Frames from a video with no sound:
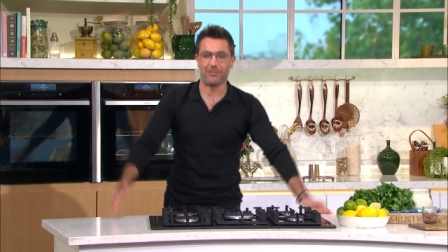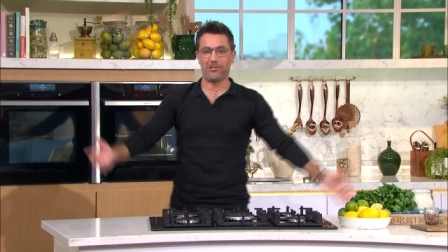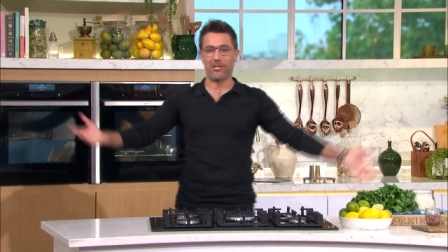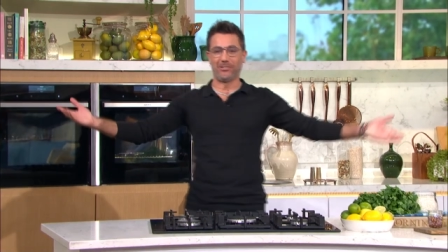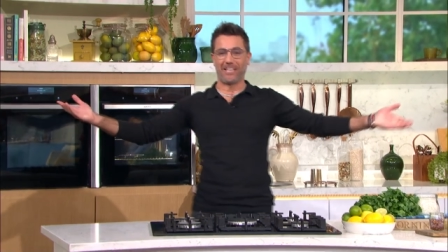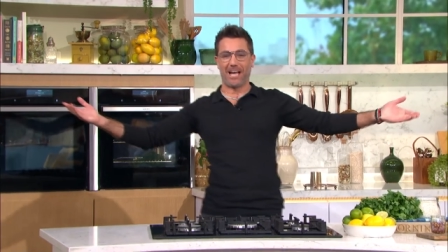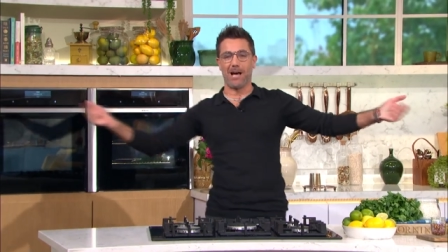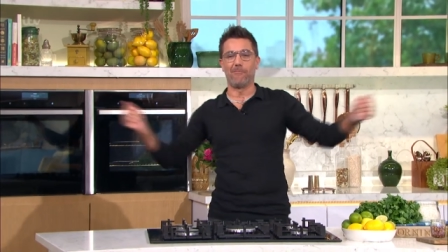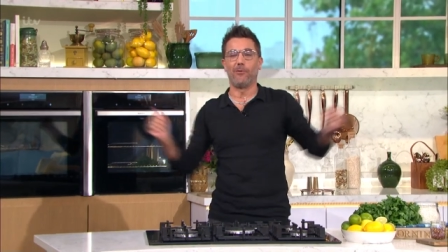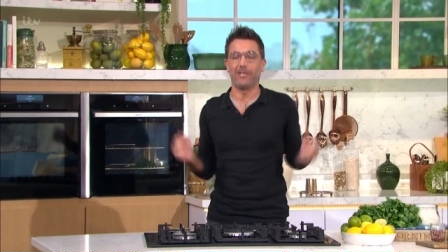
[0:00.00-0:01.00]
is Gino
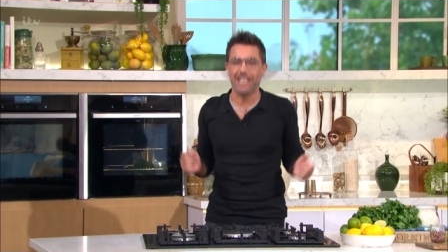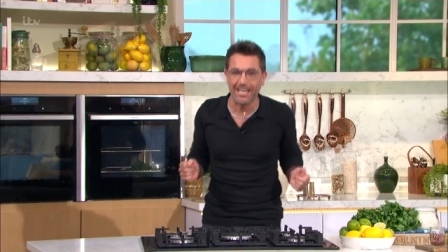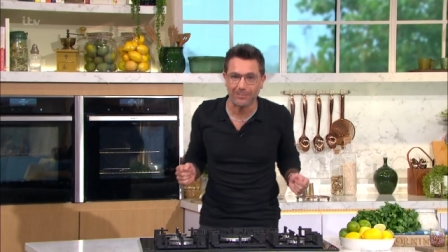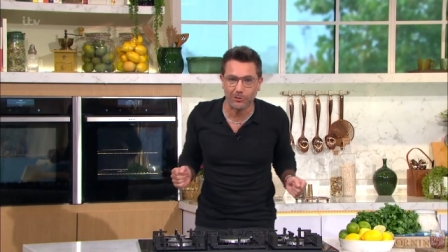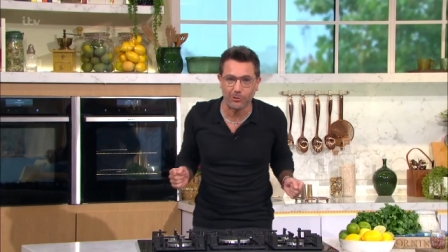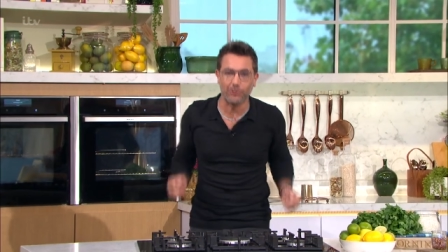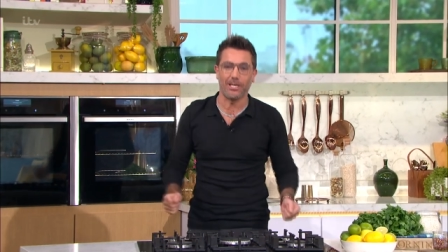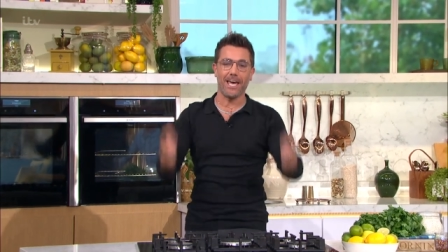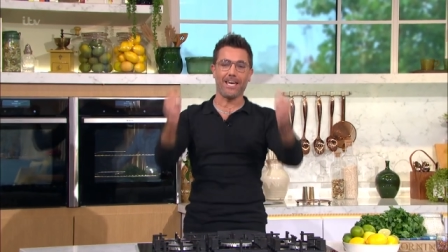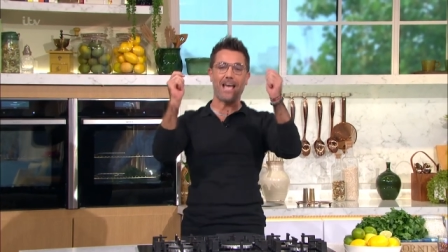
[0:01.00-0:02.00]
D'Acampo. Yes,
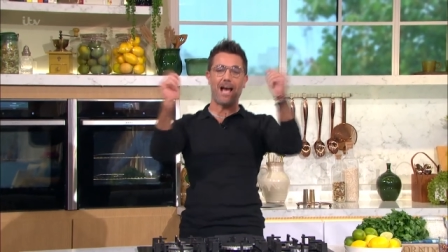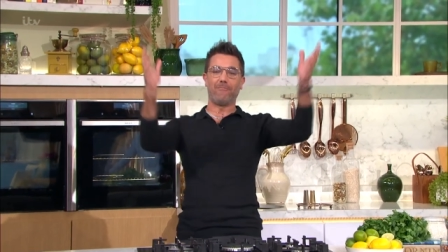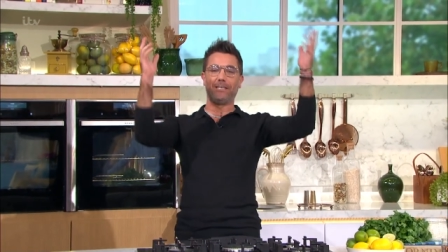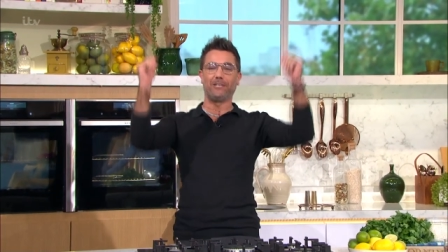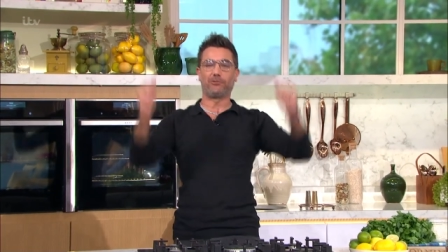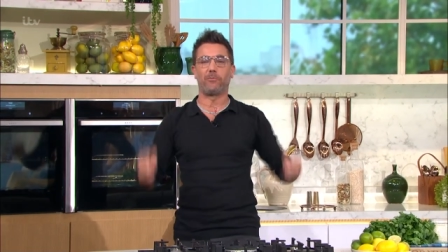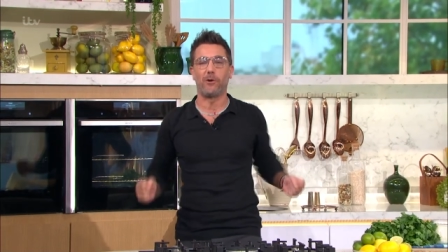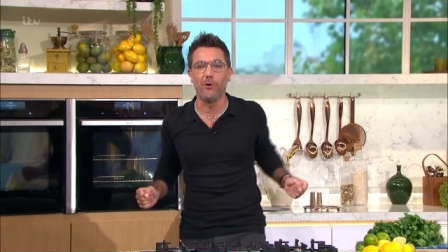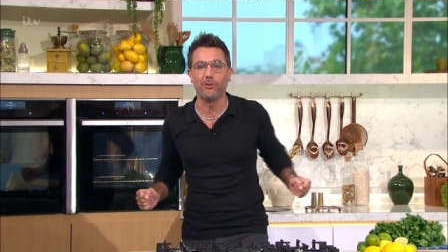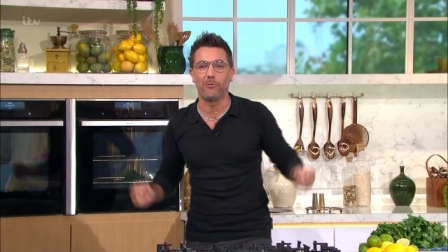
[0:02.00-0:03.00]
today I'm here to
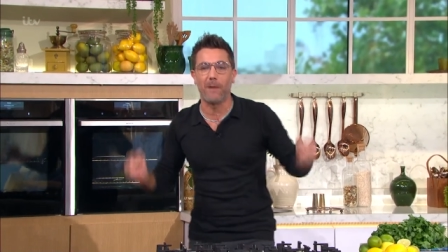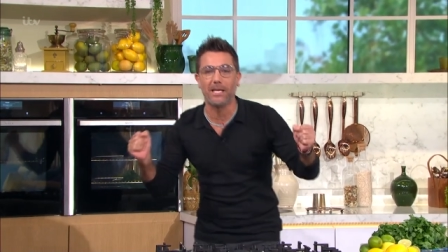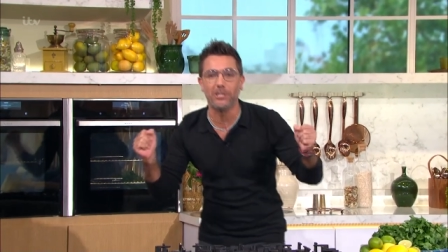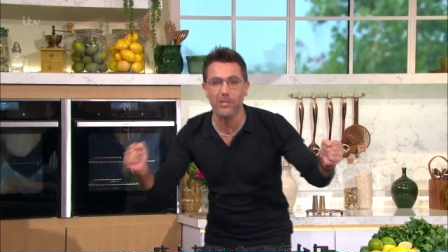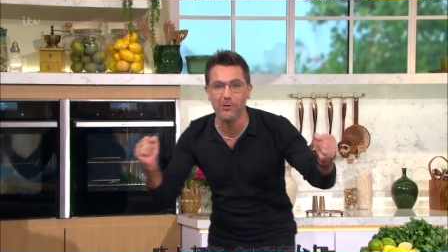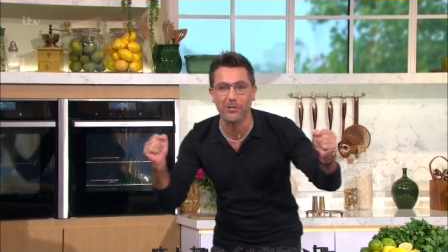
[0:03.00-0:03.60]
promote my new